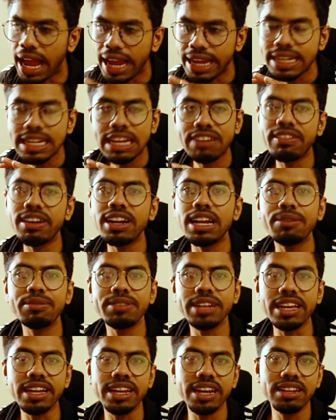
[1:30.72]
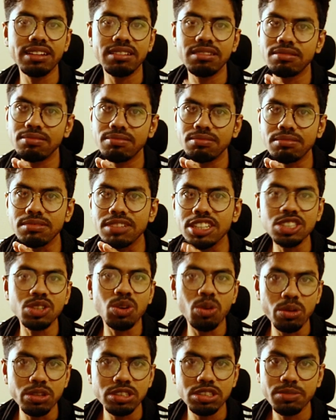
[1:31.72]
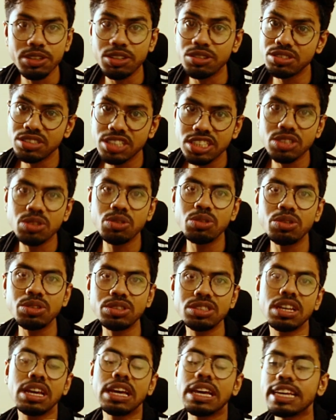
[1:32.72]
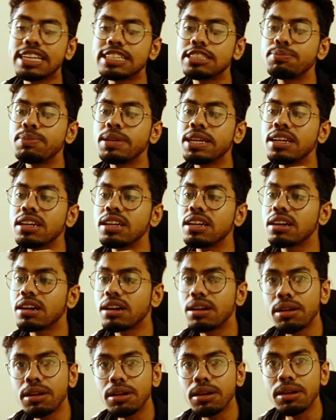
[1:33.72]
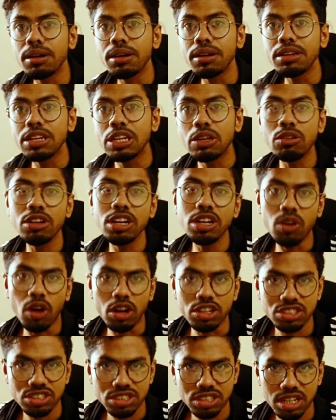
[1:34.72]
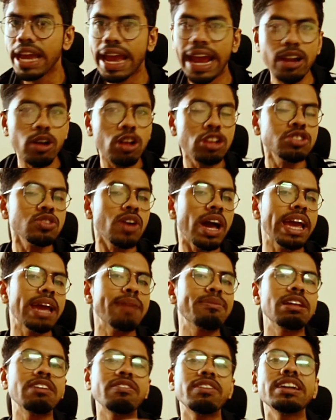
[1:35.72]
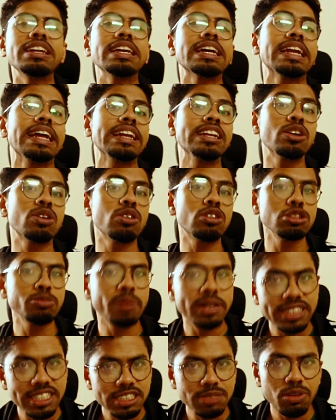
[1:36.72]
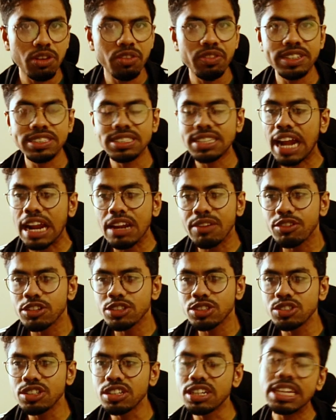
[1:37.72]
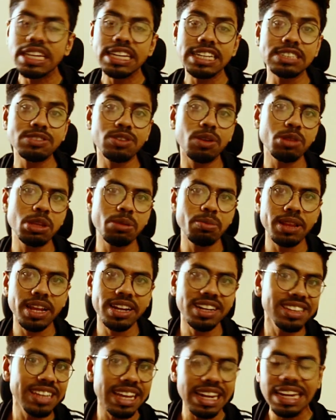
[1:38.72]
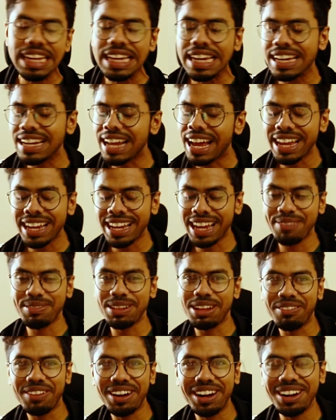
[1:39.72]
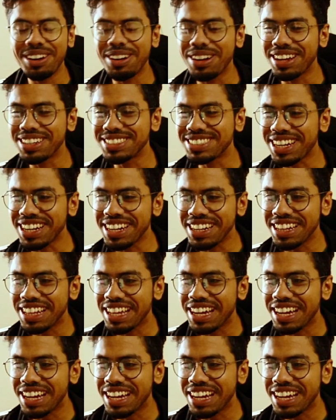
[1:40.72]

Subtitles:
I never have taken this course because this course is being newly launched. And also, I have never taken any course by this professor. Unfortunately, he is from IIIT Delhi and I have never studied